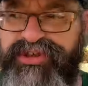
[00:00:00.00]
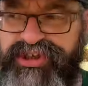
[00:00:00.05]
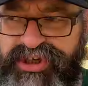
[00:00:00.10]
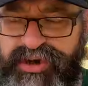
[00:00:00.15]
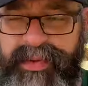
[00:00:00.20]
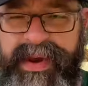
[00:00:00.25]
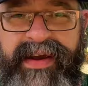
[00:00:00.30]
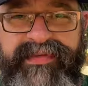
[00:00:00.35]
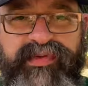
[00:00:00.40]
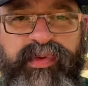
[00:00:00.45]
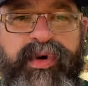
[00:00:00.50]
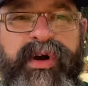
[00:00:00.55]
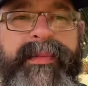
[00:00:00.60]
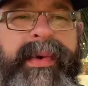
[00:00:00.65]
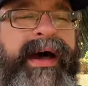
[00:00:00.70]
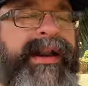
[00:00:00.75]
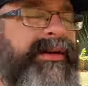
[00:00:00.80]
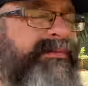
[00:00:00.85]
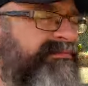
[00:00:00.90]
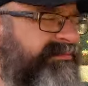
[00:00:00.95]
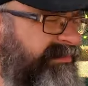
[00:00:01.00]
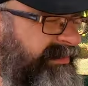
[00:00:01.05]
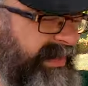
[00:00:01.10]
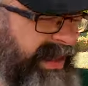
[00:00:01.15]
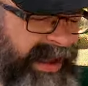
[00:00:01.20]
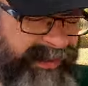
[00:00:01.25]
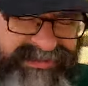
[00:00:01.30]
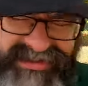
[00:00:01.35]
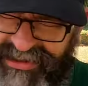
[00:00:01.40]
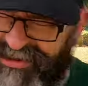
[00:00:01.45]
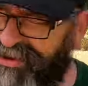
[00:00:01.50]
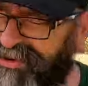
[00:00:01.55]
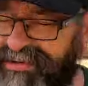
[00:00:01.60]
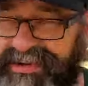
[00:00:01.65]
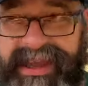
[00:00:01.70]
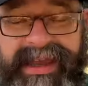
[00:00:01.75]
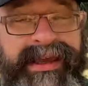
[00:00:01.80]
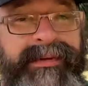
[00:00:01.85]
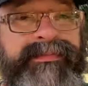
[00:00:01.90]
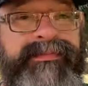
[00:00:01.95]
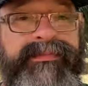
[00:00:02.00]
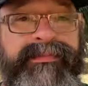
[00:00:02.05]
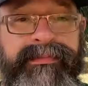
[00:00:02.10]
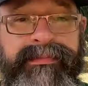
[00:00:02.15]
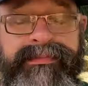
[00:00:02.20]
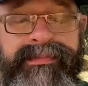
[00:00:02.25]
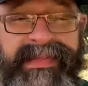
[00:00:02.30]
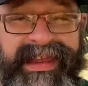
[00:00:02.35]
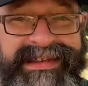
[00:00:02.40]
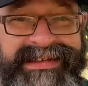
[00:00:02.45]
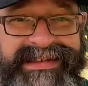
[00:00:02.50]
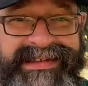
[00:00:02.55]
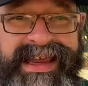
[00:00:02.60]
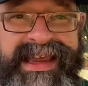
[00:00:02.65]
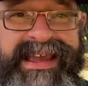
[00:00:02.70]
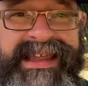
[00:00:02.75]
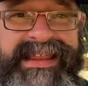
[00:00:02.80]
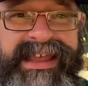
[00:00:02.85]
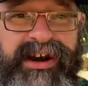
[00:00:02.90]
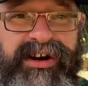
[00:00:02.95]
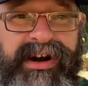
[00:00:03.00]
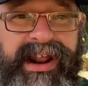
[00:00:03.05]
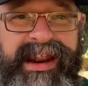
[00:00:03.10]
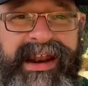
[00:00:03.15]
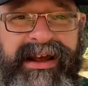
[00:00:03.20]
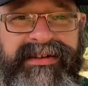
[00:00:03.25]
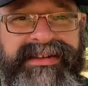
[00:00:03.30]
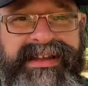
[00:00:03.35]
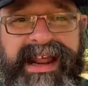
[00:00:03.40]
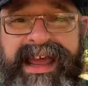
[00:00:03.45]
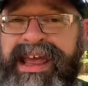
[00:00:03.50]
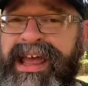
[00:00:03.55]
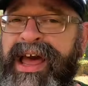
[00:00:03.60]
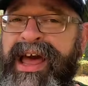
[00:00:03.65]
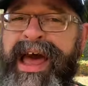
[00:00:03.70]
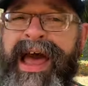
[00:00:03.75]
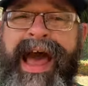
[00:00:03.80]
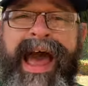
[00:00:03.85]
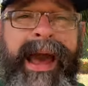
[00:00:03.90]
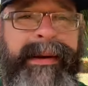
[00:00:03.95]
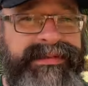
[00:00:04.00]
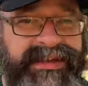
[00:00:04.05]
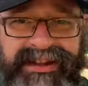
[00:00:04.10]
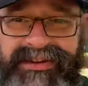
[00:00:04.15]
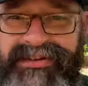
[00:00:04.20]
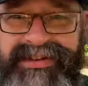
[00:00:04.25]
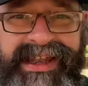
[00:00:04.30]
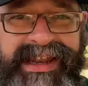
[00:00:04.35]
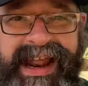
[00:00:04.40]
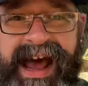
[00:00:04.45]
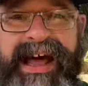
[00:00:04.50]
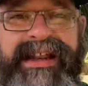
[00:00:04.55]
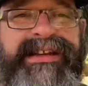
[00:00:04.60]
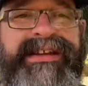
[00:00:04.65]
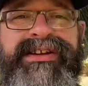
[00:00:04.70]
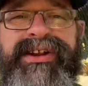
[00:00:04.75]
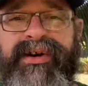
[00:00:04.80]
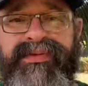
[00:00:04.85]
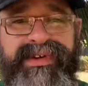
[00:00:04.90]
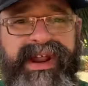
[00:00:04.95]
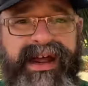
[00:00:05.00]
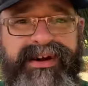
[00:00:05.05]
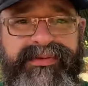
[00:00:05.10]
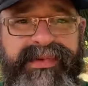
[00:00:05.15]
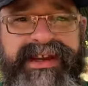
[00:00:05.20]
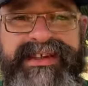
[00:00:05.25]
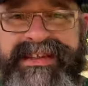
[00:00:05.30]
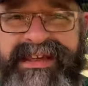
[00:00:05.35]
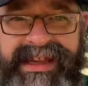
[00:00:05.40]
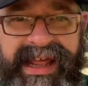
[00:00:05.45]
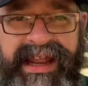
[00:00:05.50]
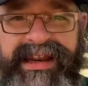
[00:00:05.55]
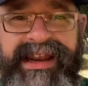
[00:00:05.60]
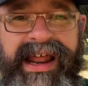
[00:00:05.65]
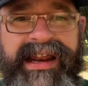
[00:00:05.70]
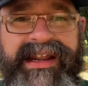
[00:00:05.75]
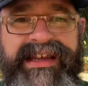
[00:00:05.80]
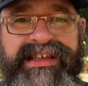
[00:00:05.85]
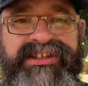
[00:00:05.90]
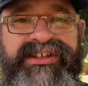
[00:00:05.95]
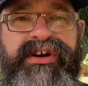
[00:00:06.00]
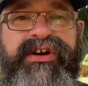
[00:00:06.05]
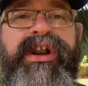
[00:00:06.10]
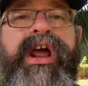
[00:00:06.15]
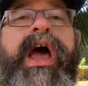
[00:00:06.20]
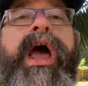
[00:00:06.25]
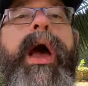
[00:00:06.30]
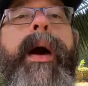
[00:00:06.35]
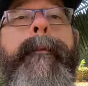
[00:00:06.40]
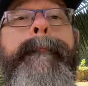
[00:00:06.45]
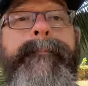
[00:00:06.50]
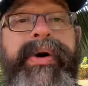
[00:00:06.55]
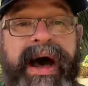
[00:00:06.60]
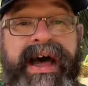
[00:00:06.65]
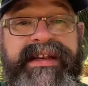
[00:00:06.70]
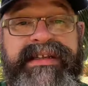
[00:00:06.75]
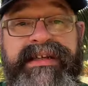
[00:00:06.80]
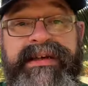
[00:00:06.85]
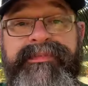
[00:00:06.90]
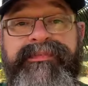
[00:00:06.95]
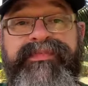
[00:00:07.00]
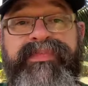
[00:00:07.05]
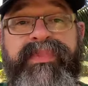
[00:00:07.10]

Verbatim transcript: Do we have to worry about it? Absolutely. Is it taking the internet out today? Absolutely not. No, not a risk, not a concern. But